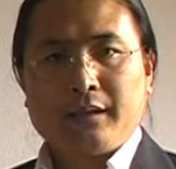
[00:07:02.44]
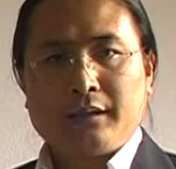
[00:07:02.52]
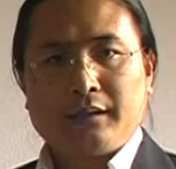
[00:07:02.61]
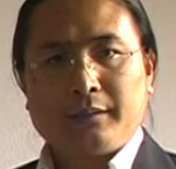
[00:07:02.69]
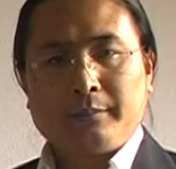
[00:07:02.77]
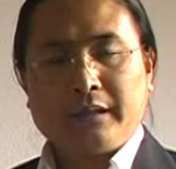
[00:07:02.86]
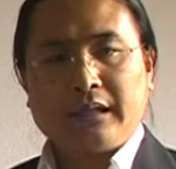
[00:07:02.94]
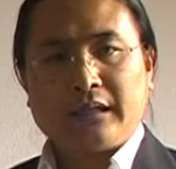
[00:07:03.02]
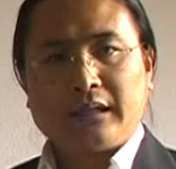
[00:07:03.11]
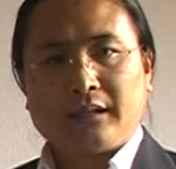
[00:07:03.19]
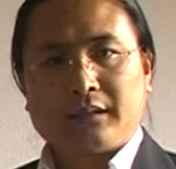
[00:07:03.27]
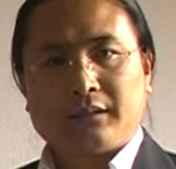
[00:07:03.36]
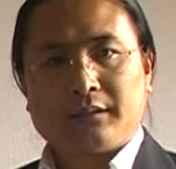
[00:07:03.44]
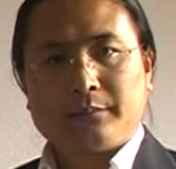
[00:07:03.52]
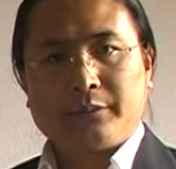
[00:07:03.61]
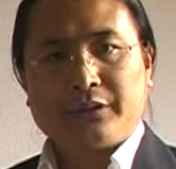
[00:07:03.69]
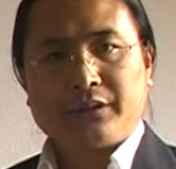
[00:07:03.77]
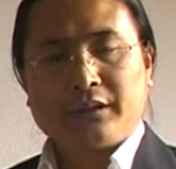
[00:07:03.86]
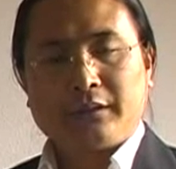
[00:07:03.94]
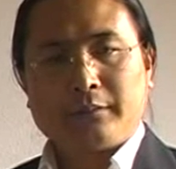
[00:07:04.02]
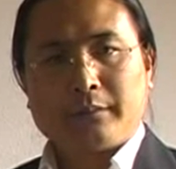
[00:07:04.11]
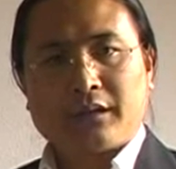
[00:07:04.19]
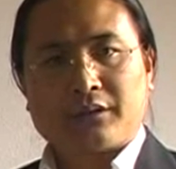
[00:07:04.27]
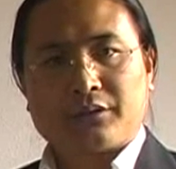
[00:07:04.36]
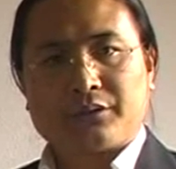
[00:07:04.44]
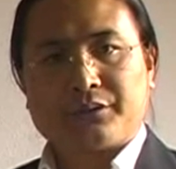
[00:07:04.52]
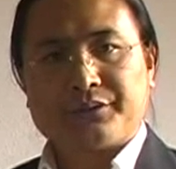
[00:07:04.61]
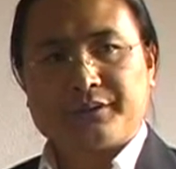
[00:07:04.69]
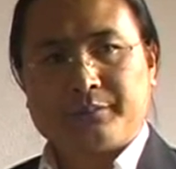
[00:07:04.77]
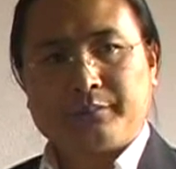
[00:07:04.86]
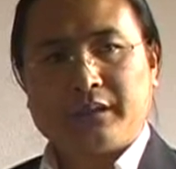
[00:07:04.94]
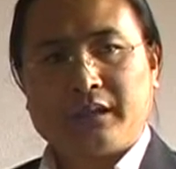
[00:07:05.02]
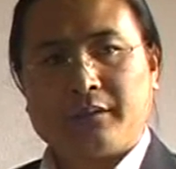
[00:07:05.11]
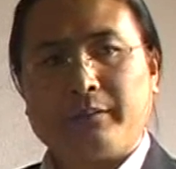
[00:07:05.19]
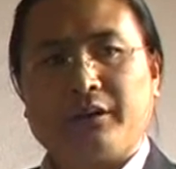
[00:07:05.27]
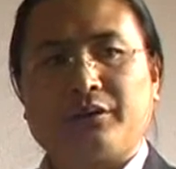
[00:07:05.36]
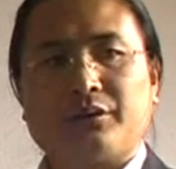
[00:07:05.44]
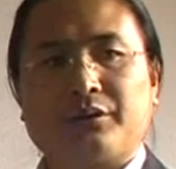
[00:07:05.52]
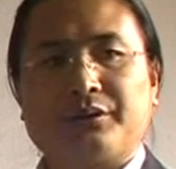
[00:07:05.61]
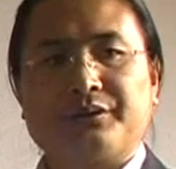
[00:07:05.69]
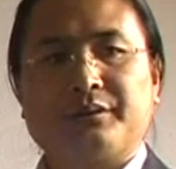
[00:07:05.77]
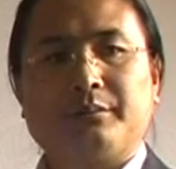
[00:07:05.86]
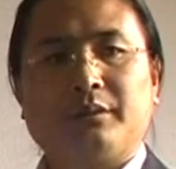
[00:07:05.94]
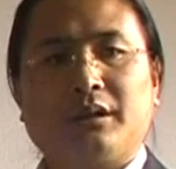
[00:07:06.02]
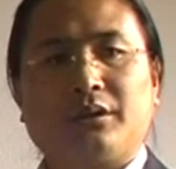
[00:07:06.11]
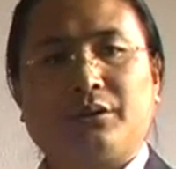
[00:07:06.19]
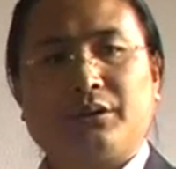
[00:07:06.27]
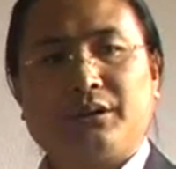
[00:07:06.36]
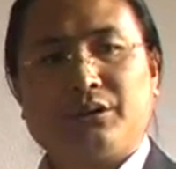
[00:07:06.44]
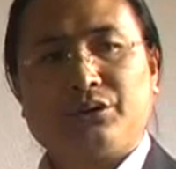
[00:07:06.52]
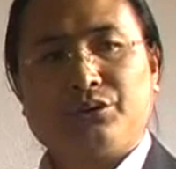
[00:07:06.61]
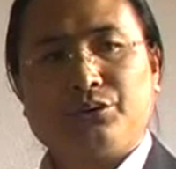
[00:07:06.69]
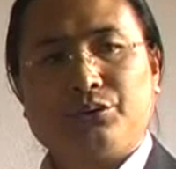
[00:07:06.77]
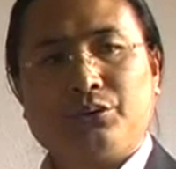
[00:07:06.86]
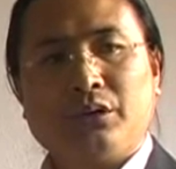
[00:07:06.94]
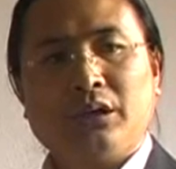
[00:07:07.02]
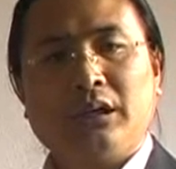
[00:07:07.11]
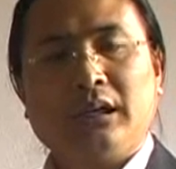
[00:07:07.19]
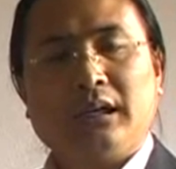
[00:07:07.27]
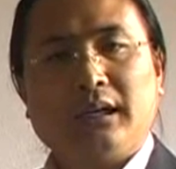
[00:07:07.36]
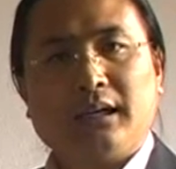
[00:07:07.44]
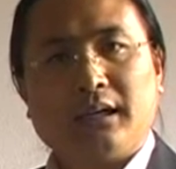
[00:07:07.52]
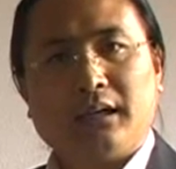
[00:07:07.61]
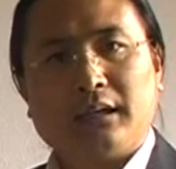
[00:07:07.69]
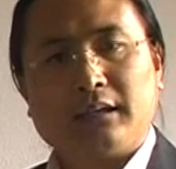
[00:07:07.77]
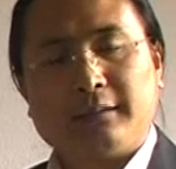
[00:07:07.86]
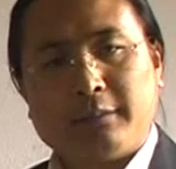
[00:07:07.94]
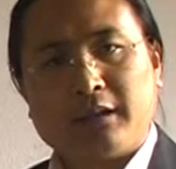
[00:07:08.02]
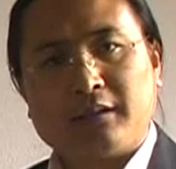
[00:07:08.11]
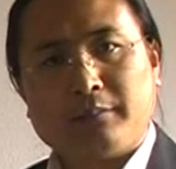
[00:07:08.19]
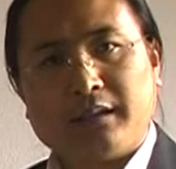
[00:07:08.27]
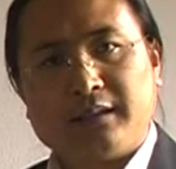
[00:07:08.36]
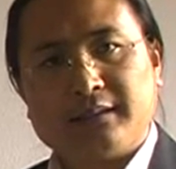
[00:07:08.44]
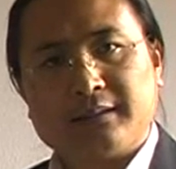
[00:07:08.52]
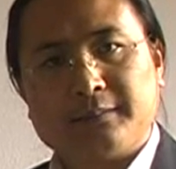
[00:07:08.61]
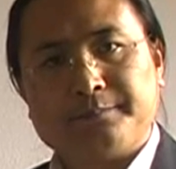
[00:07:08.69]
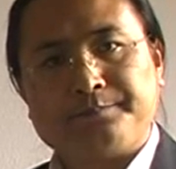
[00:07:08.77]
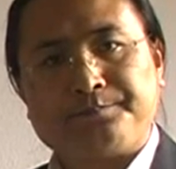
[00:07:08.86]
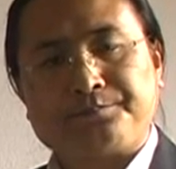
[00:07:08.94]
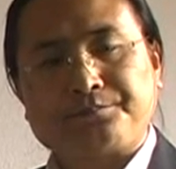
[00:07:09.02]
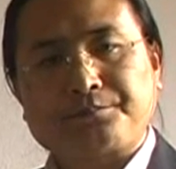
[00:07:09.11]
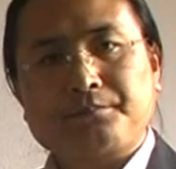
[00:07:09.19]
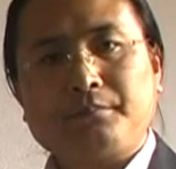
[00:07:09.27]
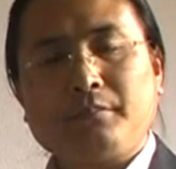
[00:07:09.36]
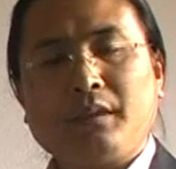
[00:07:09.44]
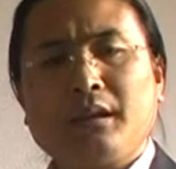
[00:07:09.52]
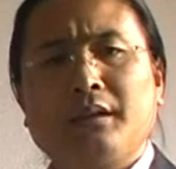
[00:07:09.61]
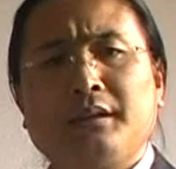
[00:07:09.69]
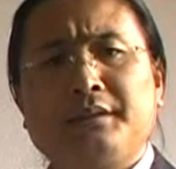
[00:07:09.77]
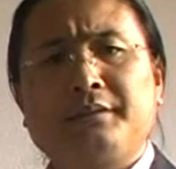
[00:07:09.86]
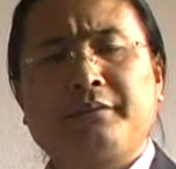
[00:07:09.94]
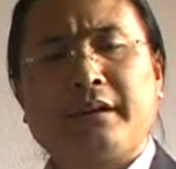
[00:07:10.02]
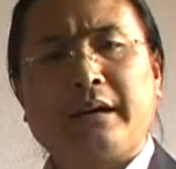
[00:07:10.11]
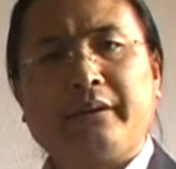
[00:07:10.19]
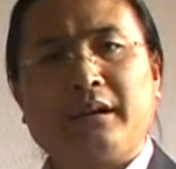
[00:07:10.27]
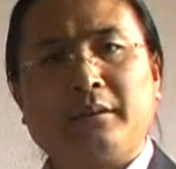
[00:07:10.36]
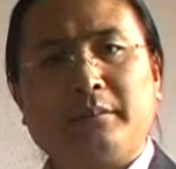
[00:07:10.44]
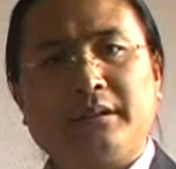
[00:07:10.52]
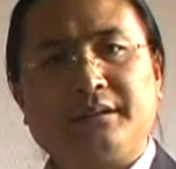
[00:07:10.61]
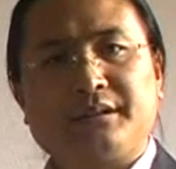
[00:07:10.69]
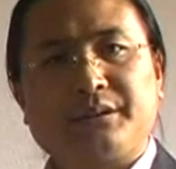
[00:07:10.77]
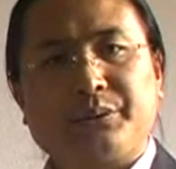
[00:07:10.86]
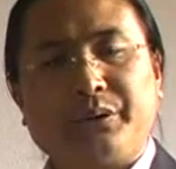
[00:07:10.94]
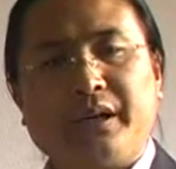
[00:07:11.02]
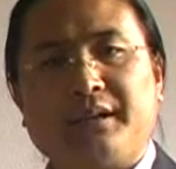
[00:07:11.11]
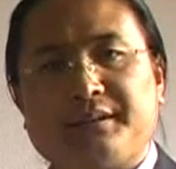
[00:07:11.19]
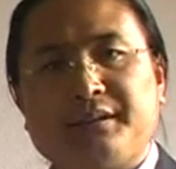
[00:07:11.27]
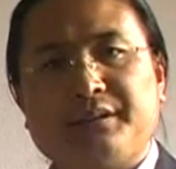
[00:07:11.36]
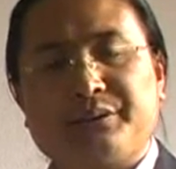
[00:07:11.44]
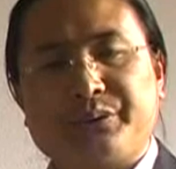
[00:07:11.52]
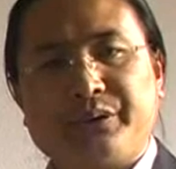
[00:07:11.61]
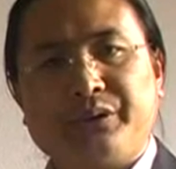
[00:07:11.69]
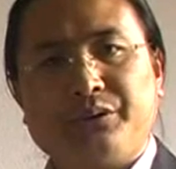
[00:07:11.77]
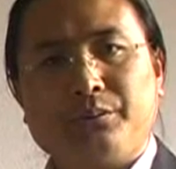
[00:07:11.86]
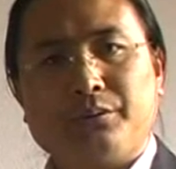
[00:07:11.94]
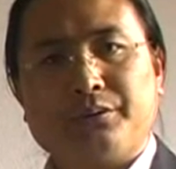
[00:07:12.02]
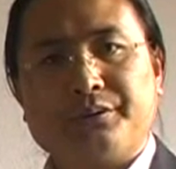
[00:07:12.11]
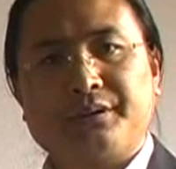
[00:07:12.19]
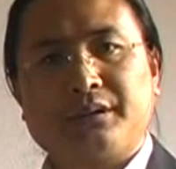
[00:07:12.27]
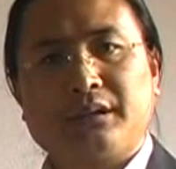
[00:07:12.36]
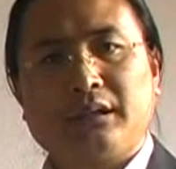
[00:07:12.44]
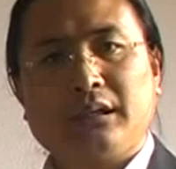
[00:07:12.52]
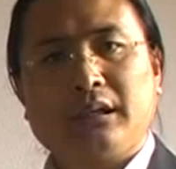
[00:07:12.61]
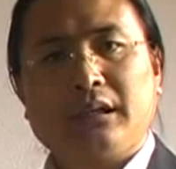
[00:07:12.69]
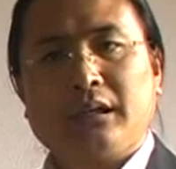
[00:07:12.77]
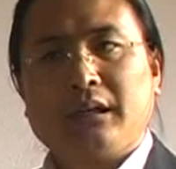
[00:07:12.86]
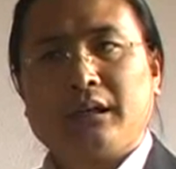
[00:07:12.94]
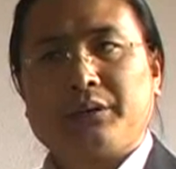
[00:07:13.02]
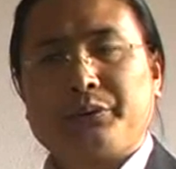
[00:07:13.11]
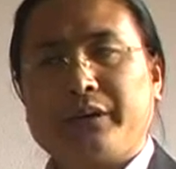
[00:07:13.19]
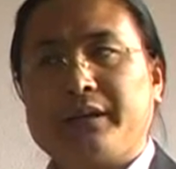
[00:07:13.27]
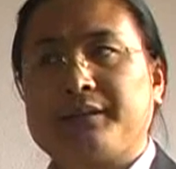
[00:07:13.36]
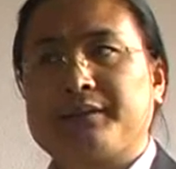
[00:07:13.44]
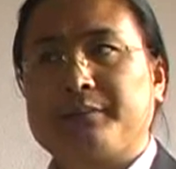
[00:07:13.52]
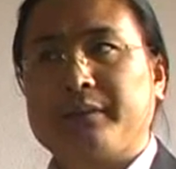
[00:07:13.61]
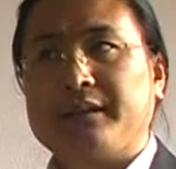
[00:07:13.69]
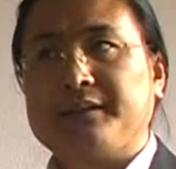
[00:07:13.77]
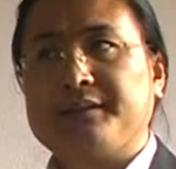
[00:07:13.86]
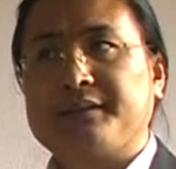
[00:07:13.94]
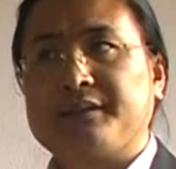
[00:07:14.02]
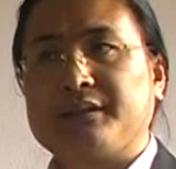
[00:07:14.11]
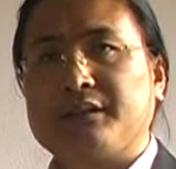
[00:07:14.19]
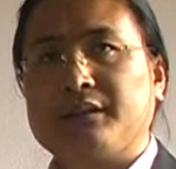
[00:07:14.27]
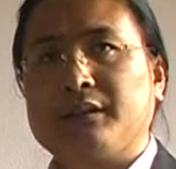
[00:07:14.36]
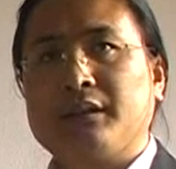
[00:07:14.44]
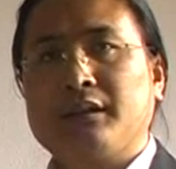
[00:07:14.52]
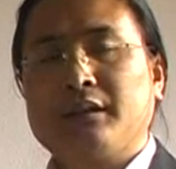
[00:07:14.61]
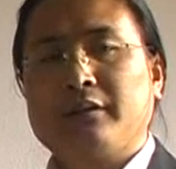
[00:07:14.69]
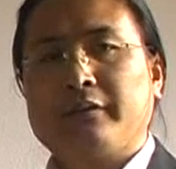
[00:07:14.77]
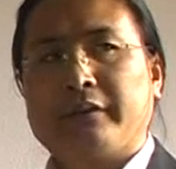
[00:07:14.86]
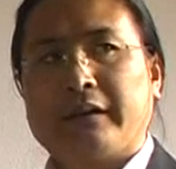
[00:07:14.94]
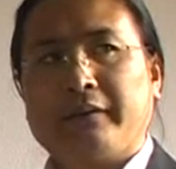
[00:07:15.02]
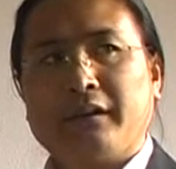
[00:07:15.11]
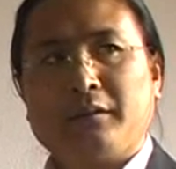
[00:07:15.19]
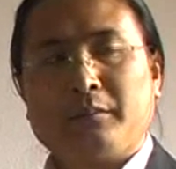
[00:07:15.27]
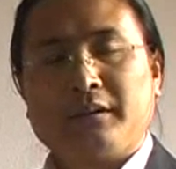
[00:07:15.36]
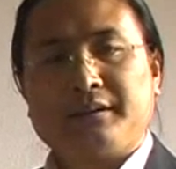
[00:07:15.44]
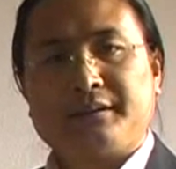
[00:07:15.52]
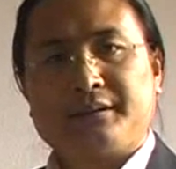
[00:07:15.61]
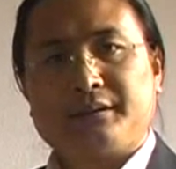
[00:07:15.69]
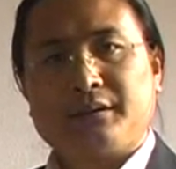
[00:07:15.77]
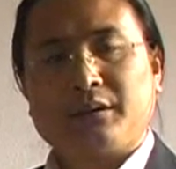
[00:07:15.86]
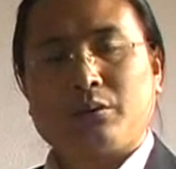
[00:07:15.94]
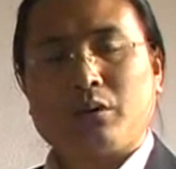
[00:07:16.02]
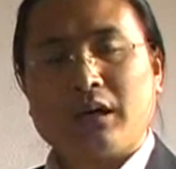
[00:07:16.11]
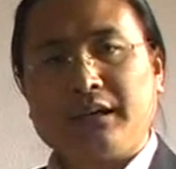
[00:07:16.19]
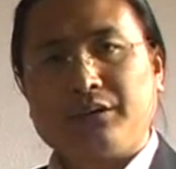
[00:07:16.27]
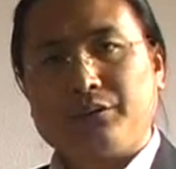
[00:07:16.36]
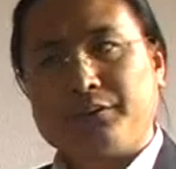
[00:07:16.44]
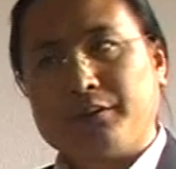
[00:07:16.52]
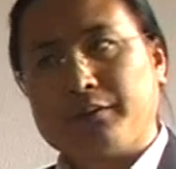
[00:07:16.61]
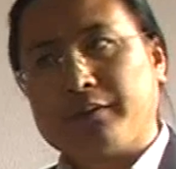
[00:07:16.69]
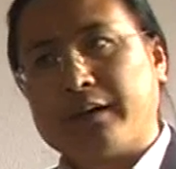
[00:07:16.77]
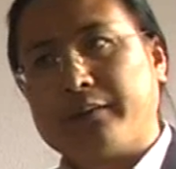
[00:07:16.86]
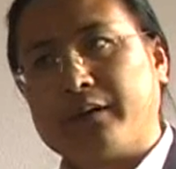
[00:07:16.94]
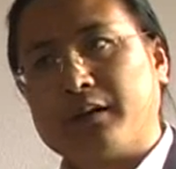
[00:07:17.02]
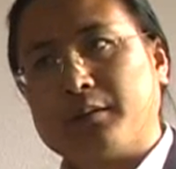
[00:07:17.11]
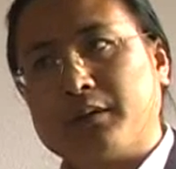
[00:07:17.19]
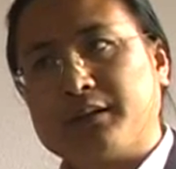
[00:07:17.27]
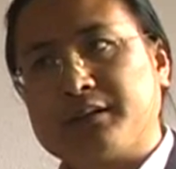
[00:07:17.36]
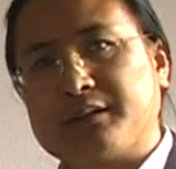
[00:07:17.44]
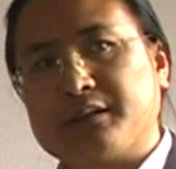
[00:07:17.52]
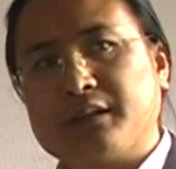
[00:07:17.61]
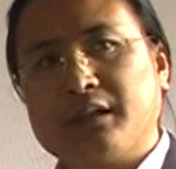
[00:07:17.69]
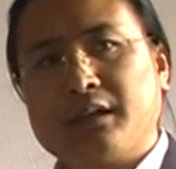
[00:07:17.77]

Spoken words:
the main link between macrocosm and microcosm according to Tibetan medicine. These 5 elements creates the 3 humors. Creates means 5 elements, the quality of the 5 elements